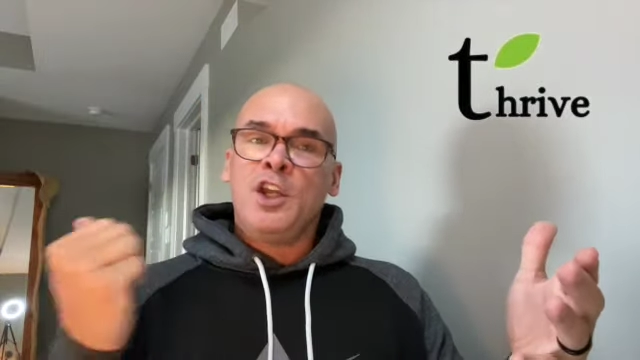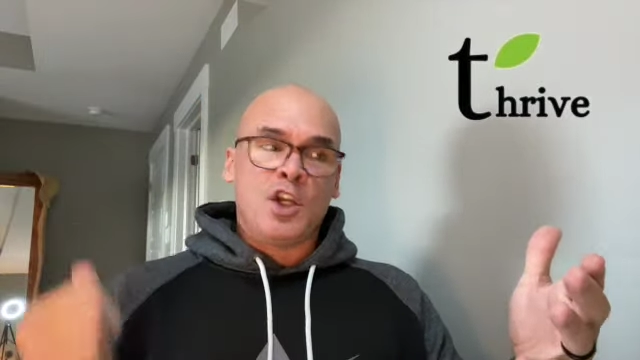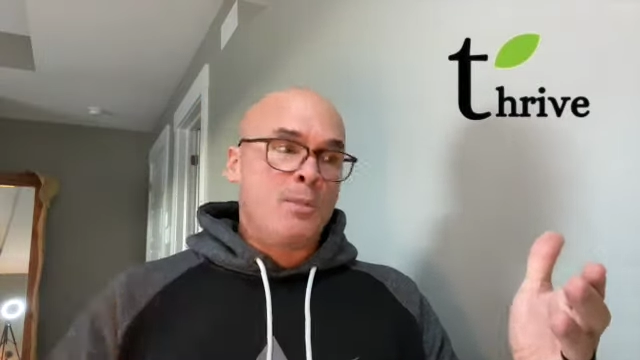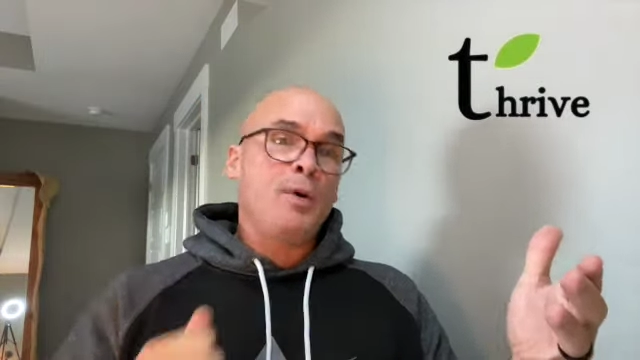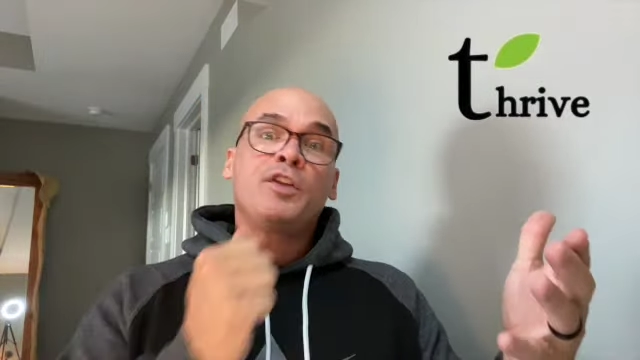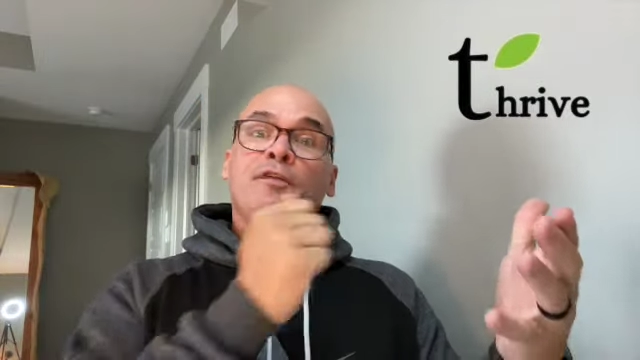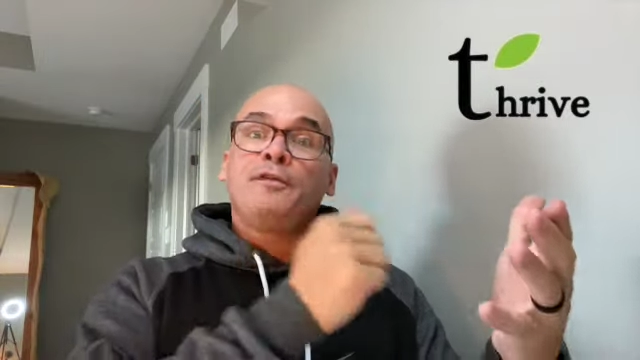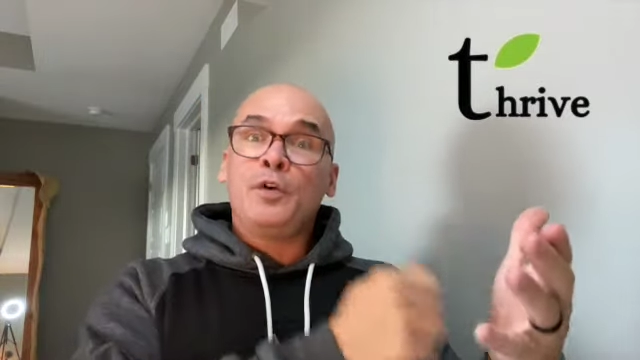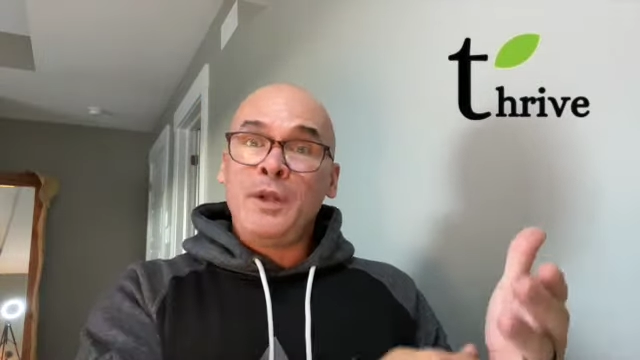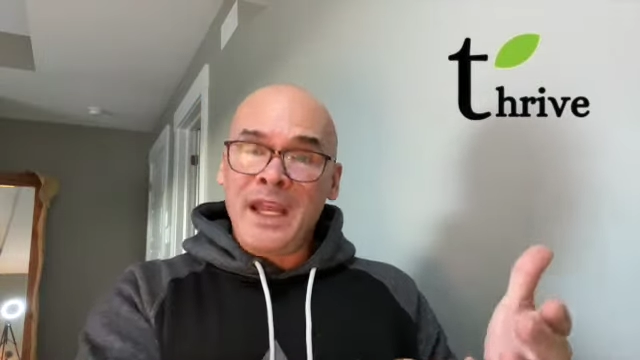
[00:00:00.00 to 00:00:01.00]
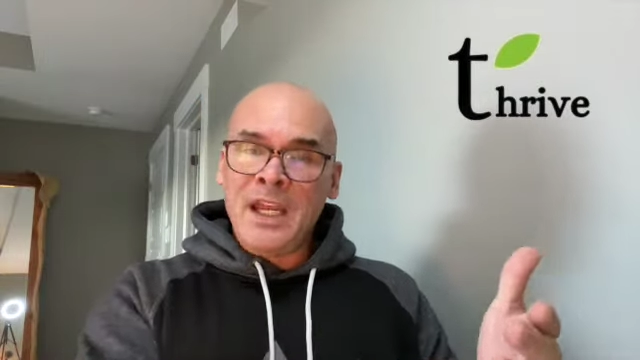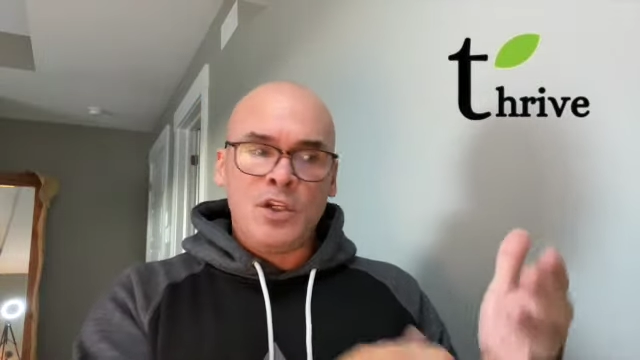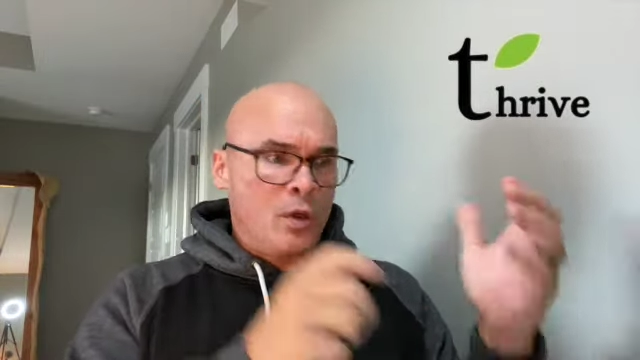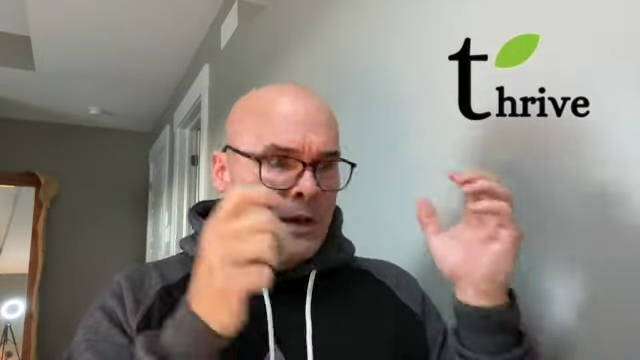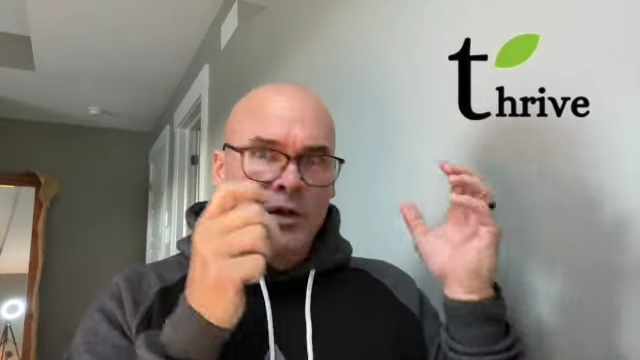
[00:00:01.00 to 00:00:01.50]
You can put the food in.
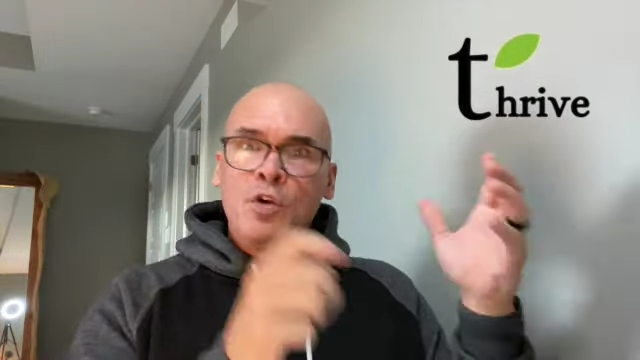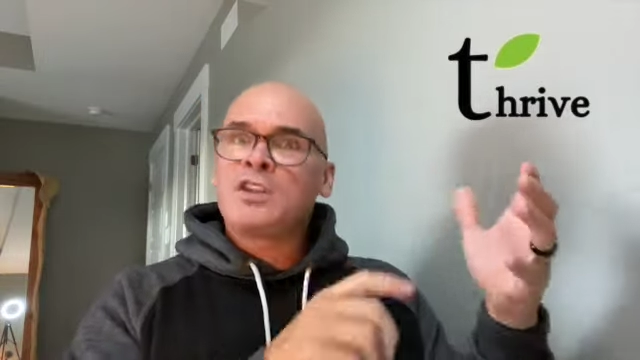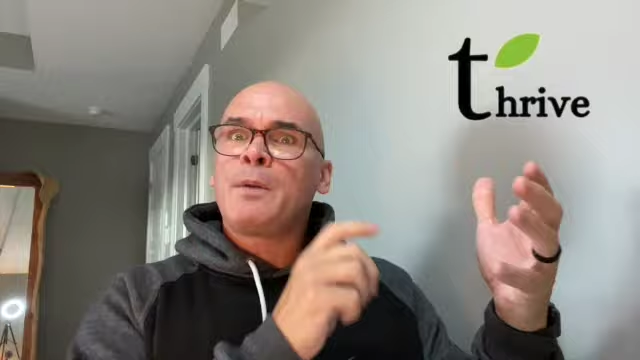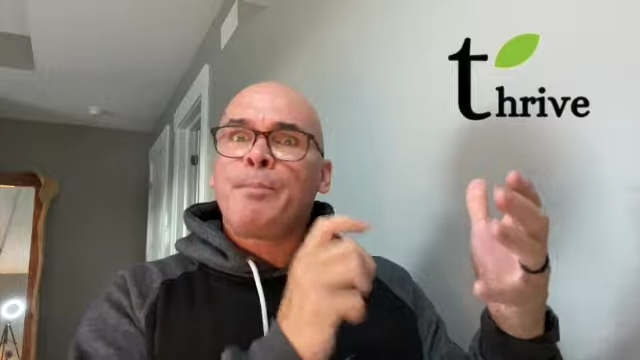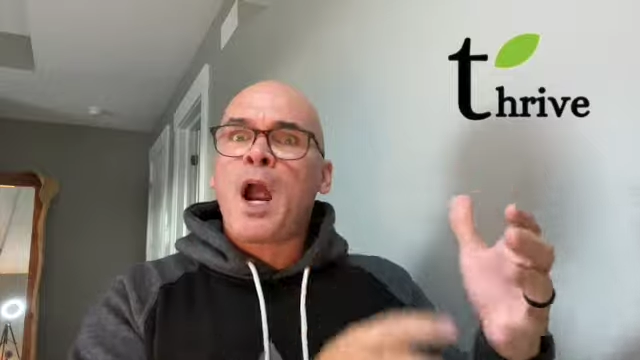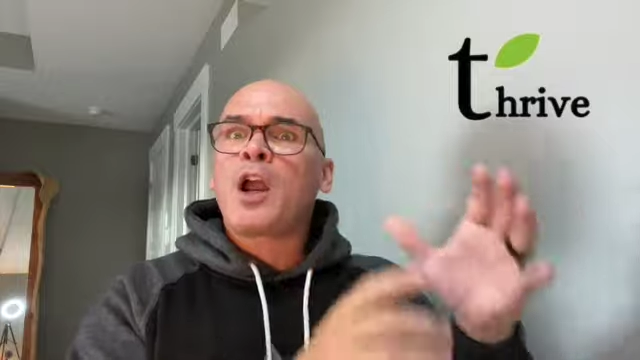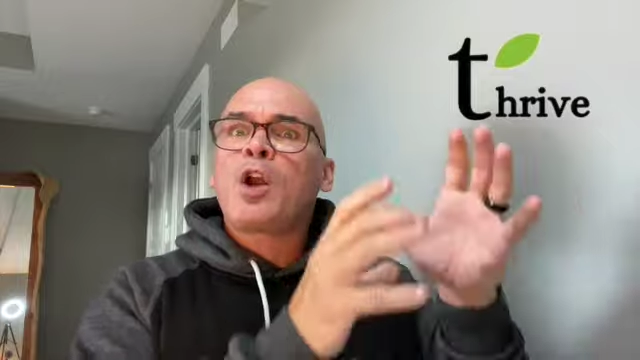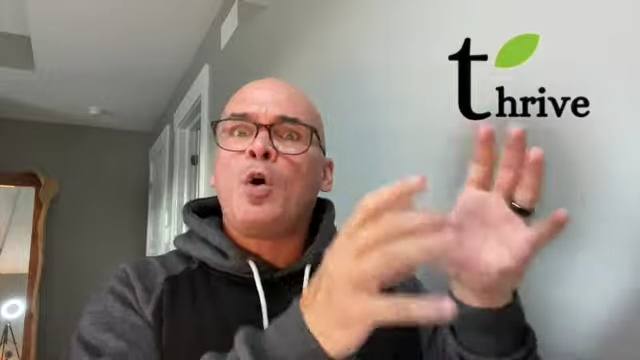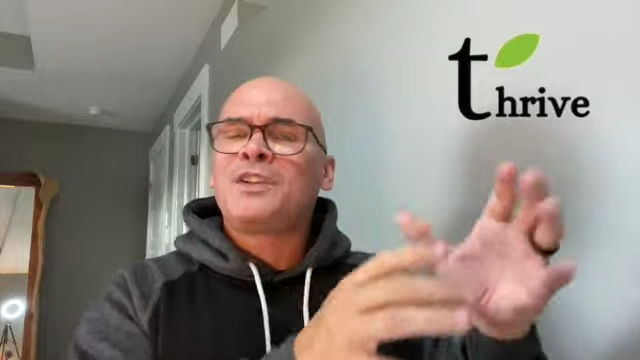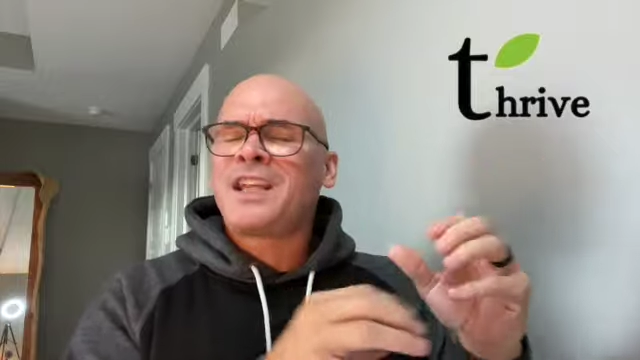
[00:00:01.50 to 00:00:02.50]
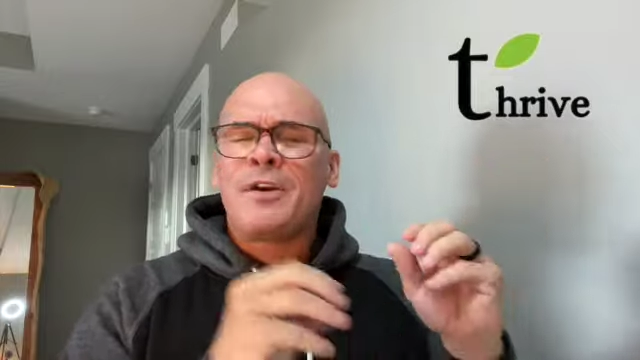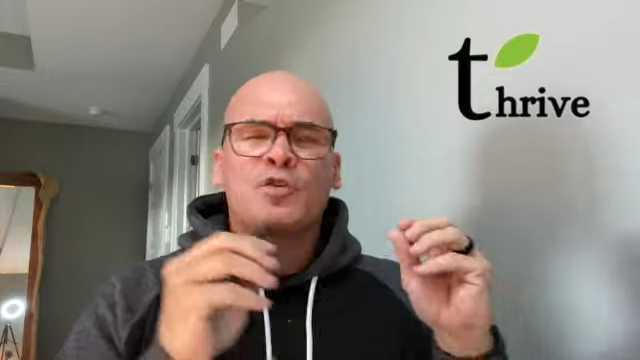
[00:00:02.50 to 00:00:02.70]
You can use the barcode scanner.